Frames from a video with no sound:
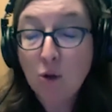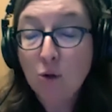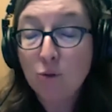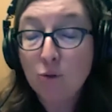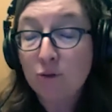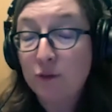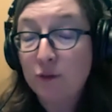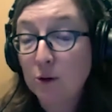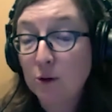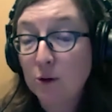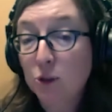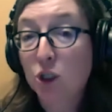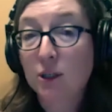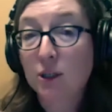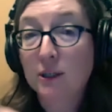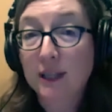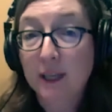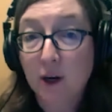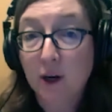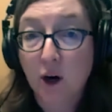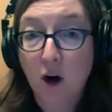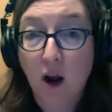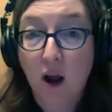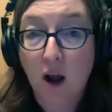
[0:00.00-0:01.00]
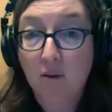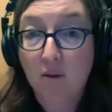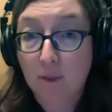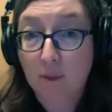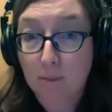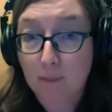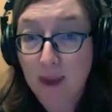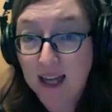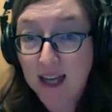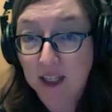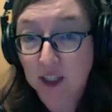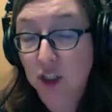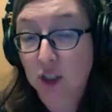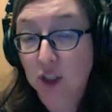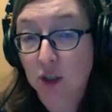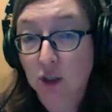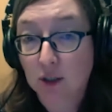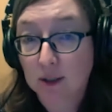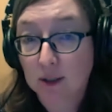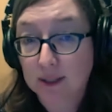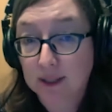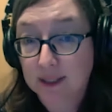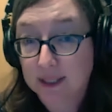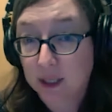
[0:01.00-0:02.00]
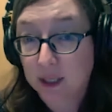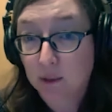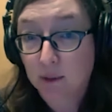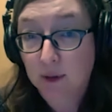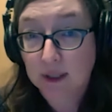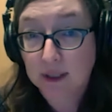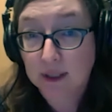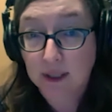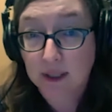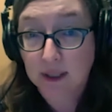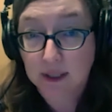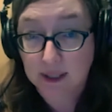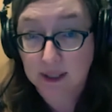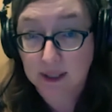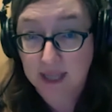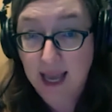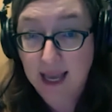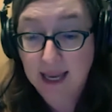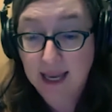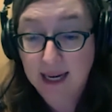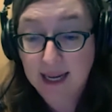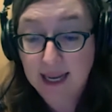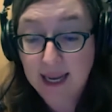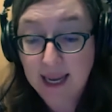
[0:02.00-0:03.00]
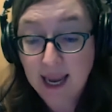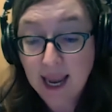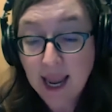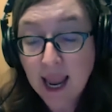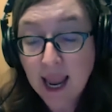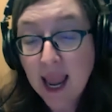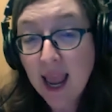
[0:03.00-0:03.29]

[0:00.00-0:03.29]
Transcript: future leader of a magical secret society.